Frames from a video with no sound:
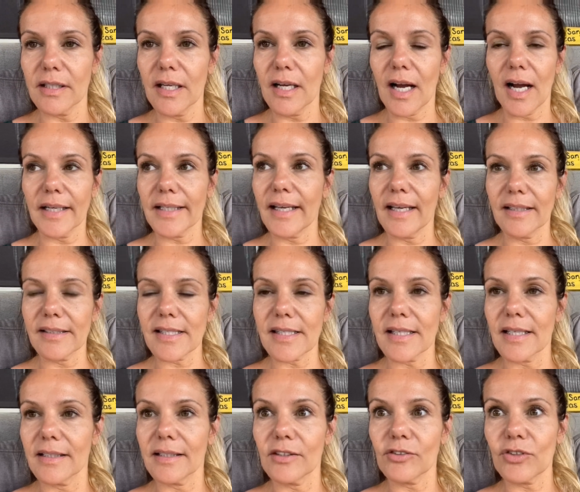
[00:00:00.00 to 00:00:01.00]
I can't
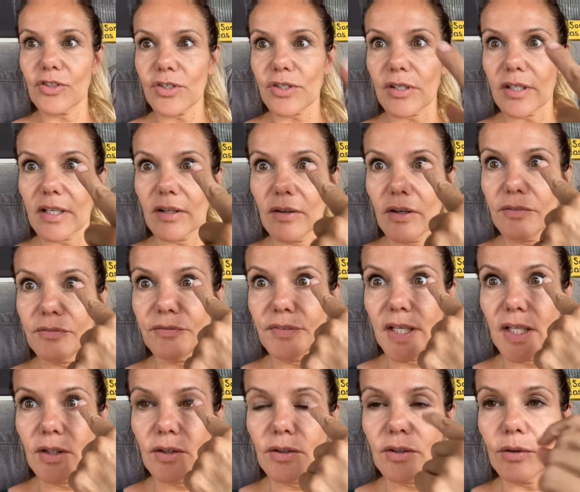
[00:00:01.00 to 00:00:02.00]
stand it. Just like a
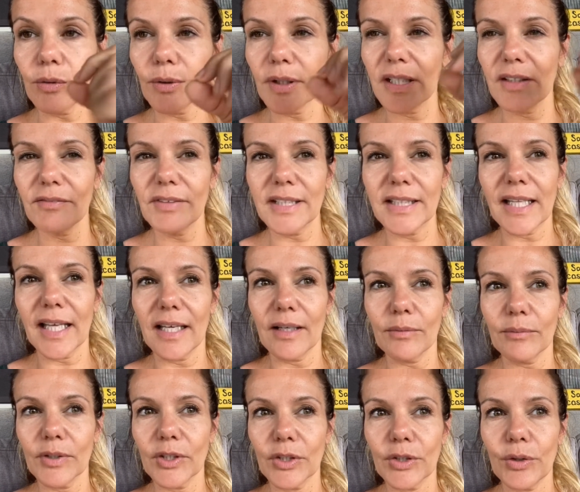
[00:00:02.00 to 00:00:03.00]
finger, or even that
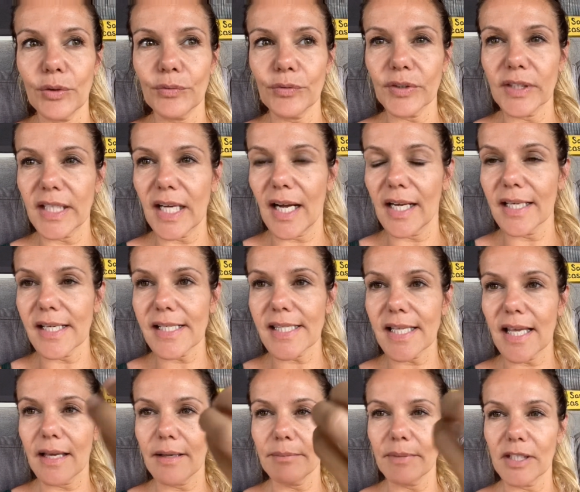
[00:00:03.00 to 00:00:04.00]
when you go for the eye
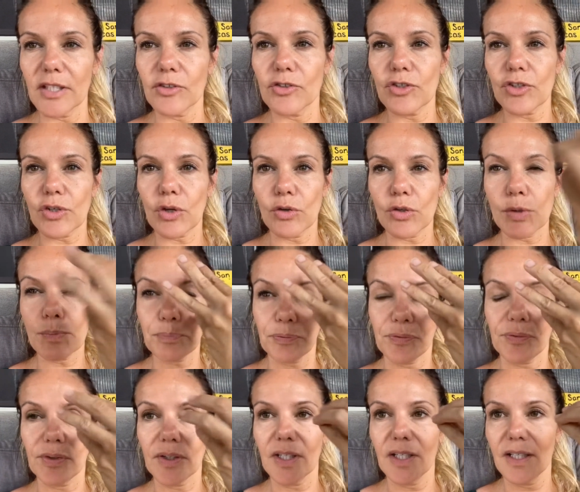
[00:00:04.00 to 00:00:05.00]
exam and it just goes,
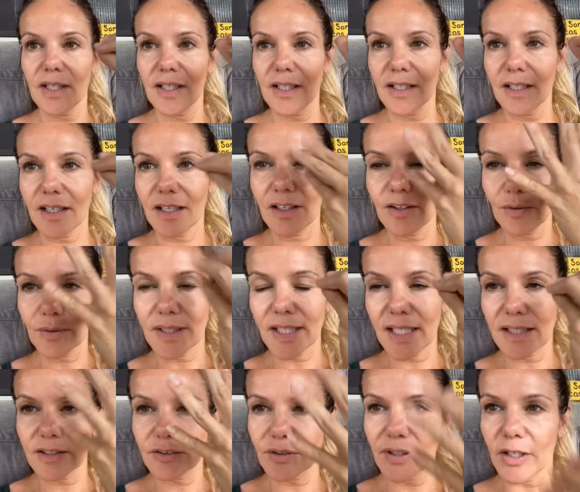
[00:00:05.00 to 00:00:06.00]
you know,
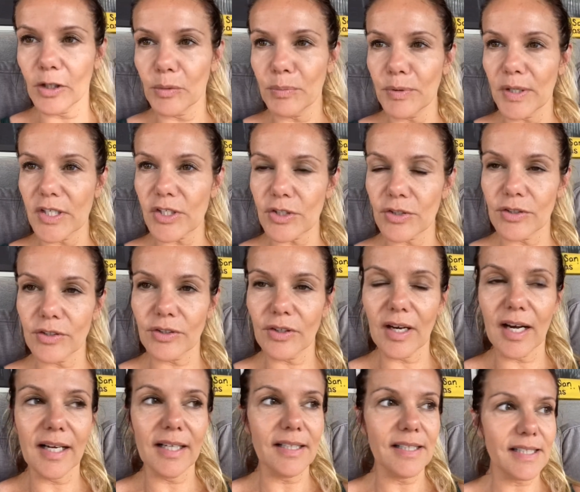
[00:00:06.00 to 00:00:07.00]
that little air pressure in your
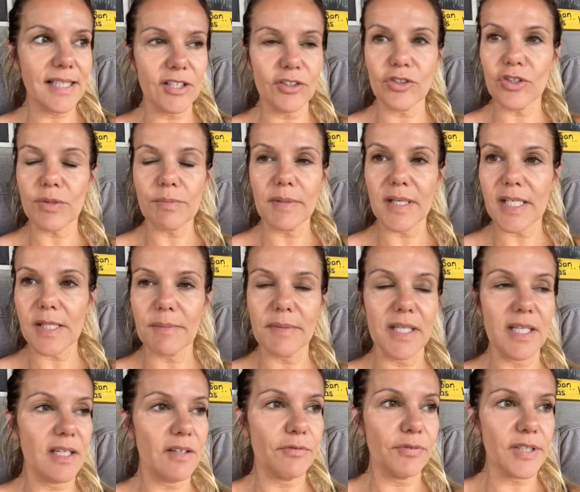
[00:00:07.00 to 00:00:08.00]
eyes, it just makes
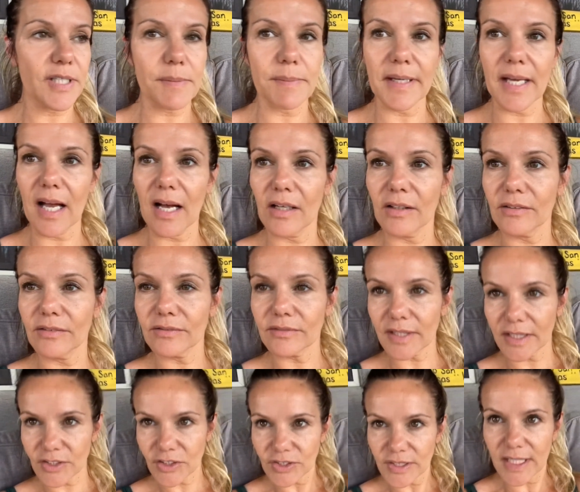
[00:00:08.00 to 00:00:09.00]
me, it freaks me out.
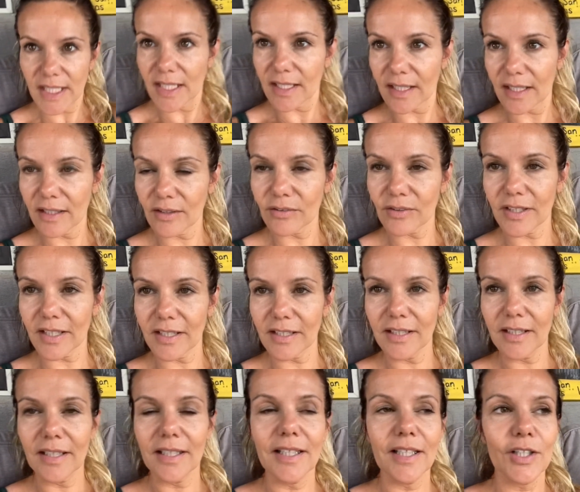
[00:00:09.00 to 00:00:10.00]
I just can't handle it.
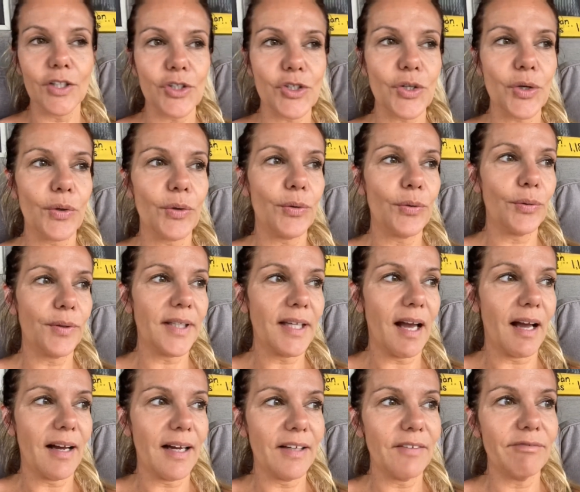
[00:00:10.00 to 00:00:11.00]
So
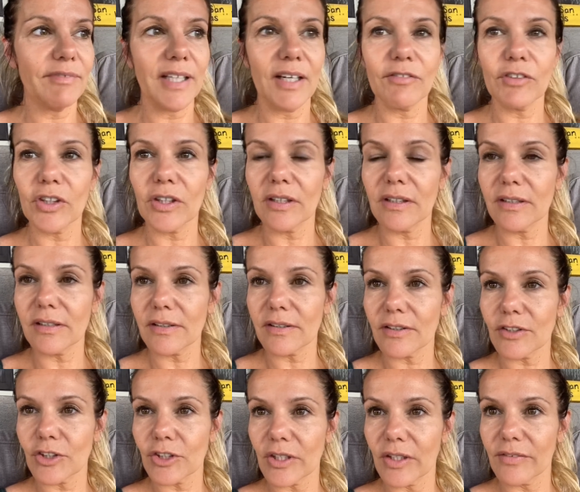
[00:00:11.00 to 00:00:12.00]
yeah, I've never
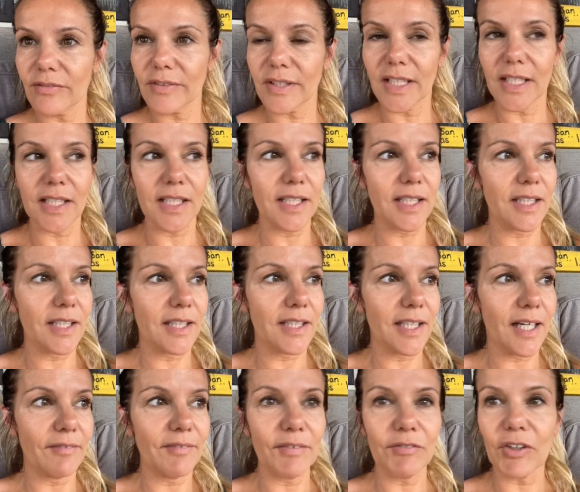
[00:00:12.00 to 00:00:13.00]
shoved,
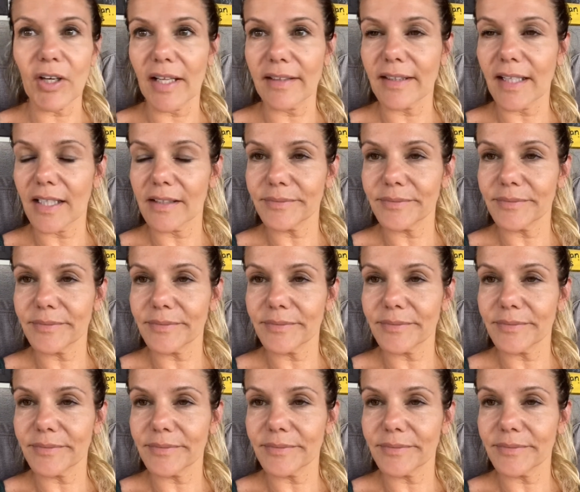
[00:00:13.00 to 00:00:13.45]
I've never had that.